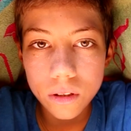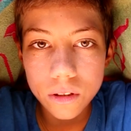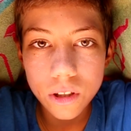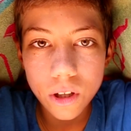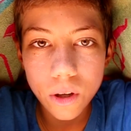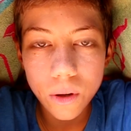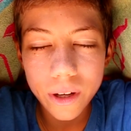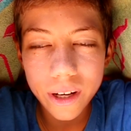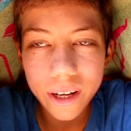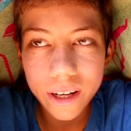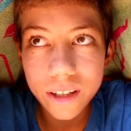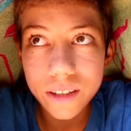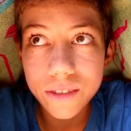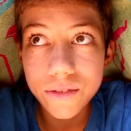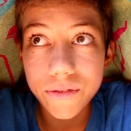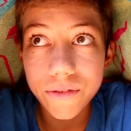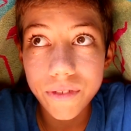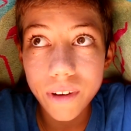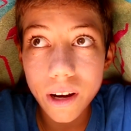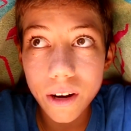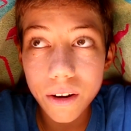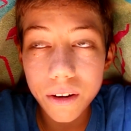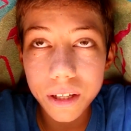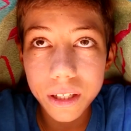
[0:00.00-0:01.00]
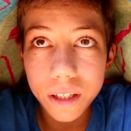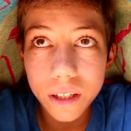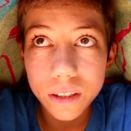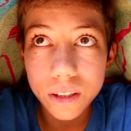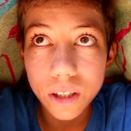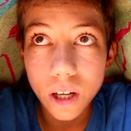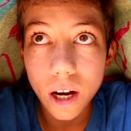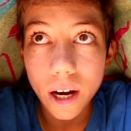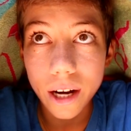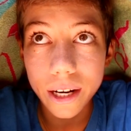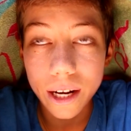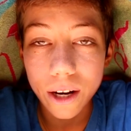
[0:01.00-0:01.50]
So it is very
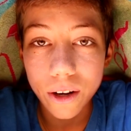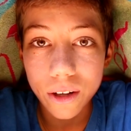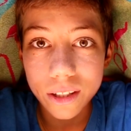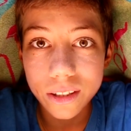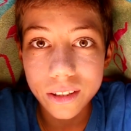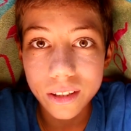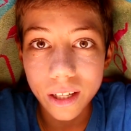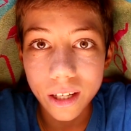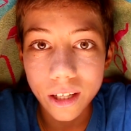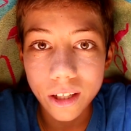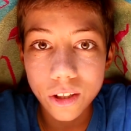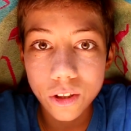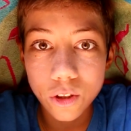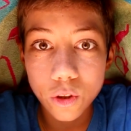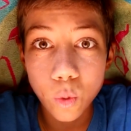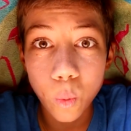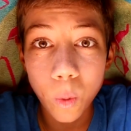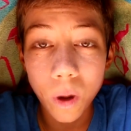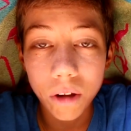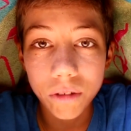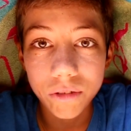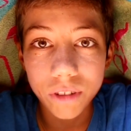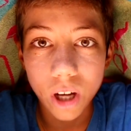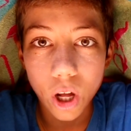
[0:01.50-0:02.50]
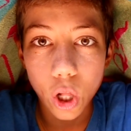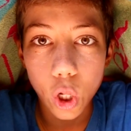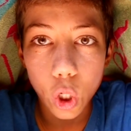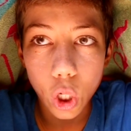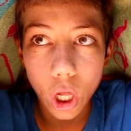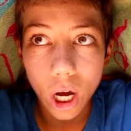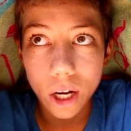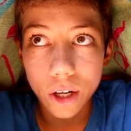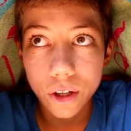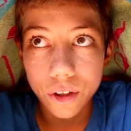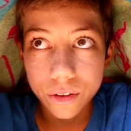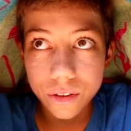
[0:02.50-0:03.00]
hot out. It's like 12
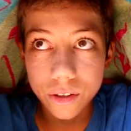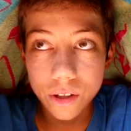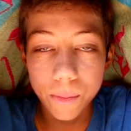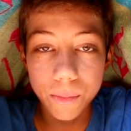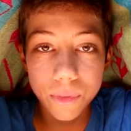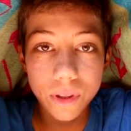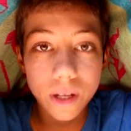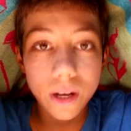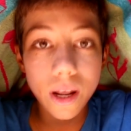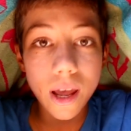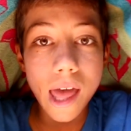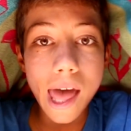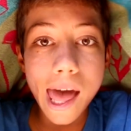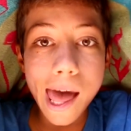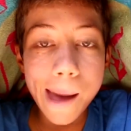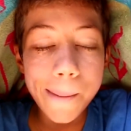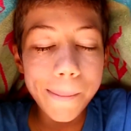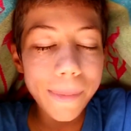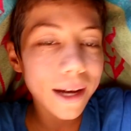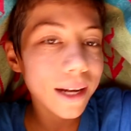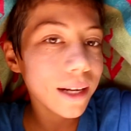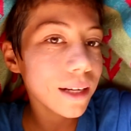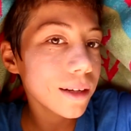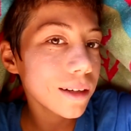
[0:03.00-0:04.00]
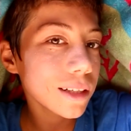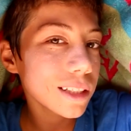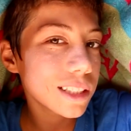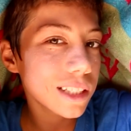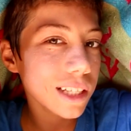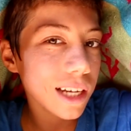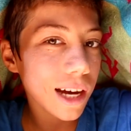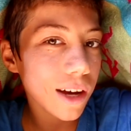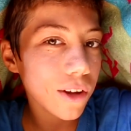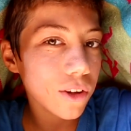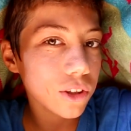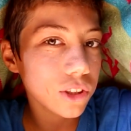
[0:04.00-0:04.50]
o'clock or something. But
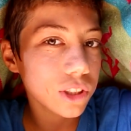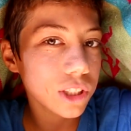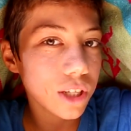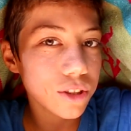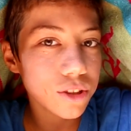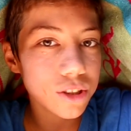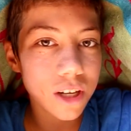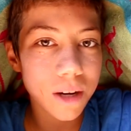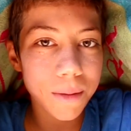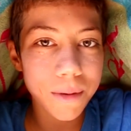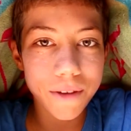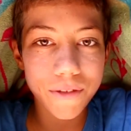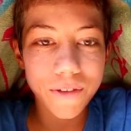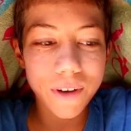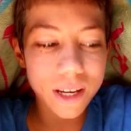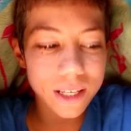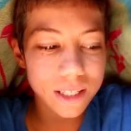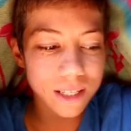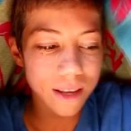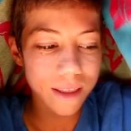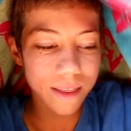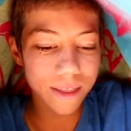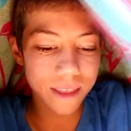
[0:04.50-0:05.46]
see how there's sunscreen on my face?